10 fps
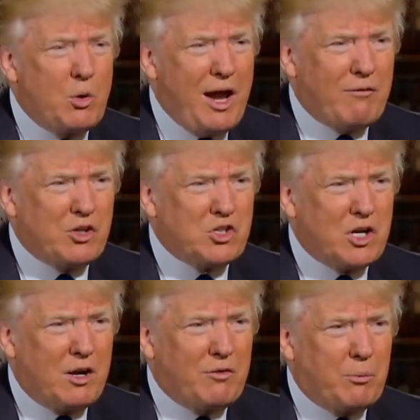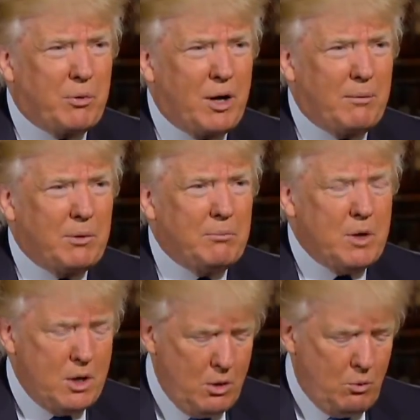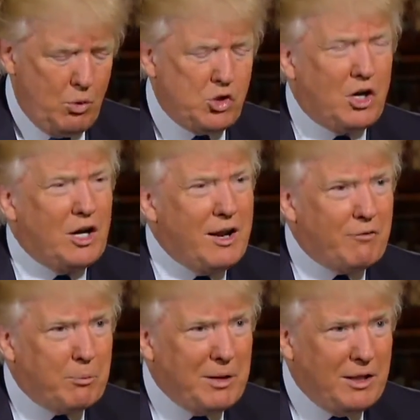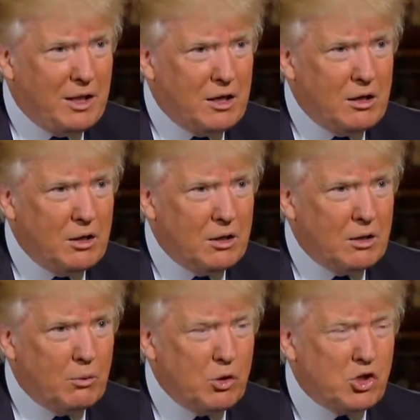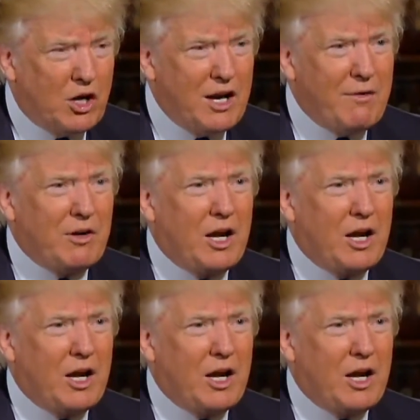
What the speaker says: we have to solve the problem. We should have never been there. We should have never